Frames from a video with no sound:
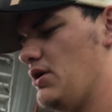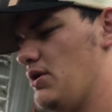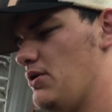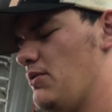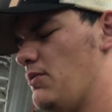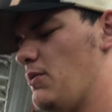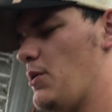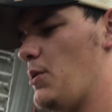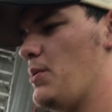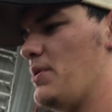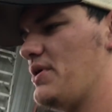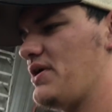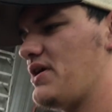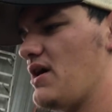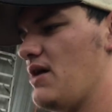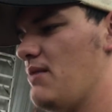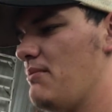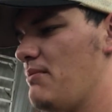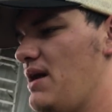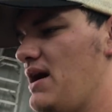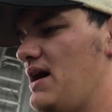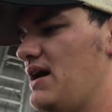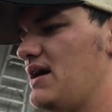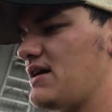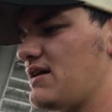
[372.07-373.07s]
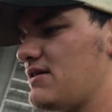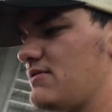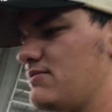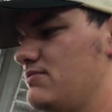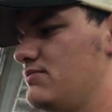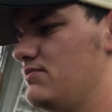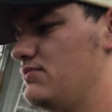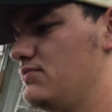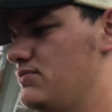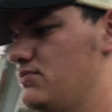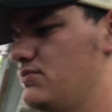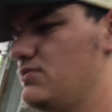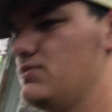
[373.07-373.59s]
When we come back,
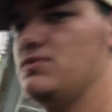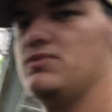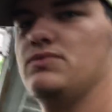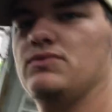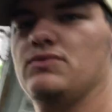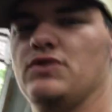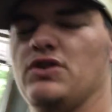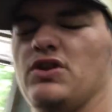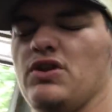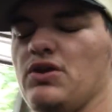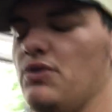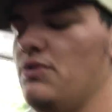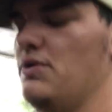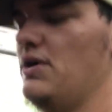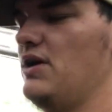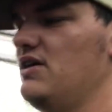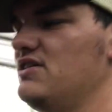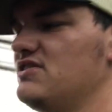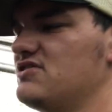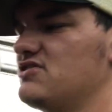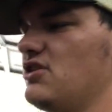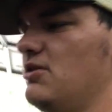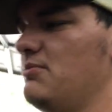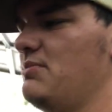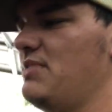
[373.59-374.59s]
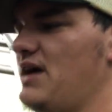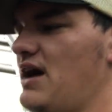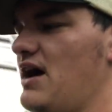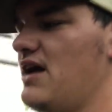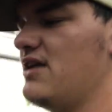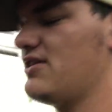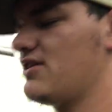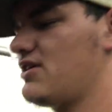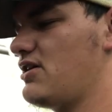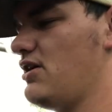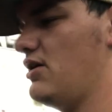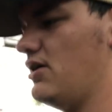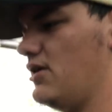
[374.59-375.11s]
the rear end's gonna be out of
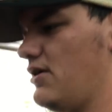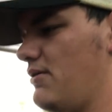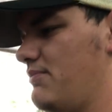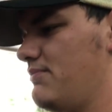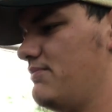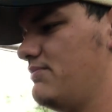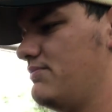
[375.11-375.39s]
the car.